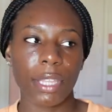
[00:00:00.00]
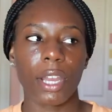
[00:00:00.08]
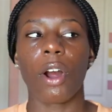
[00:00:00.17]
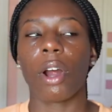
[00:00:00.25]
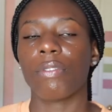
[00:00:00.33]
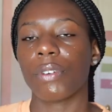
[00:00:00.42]
There
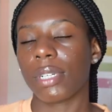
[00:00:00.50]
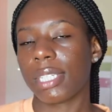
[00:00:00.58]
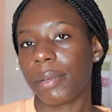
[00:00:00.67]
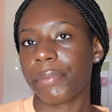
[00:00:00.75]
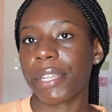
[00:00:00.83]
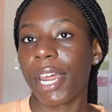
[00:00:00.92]
are four
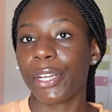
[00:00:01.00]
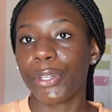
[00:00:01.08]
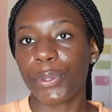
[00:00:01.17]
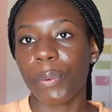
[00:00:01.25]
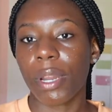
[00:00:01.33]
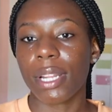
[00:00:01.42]
tips that I
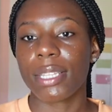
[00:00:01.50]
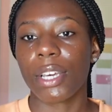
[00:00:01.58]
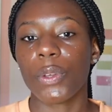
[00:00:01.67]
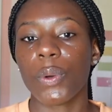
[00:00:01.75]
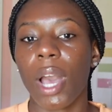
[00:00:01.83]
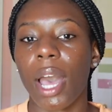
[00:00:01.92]
do want to
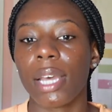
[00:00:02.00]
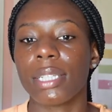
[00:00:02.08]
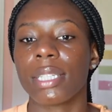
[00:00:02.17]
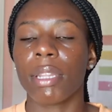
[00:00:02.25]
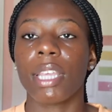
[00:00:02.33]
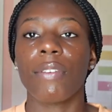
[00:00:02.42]
tell you
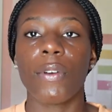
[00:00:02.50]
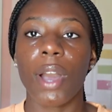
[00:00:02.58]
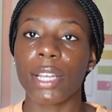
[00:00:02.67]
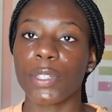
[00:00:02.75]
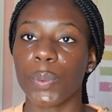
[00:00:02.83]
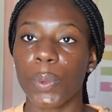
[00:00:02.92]
guys and leave you guys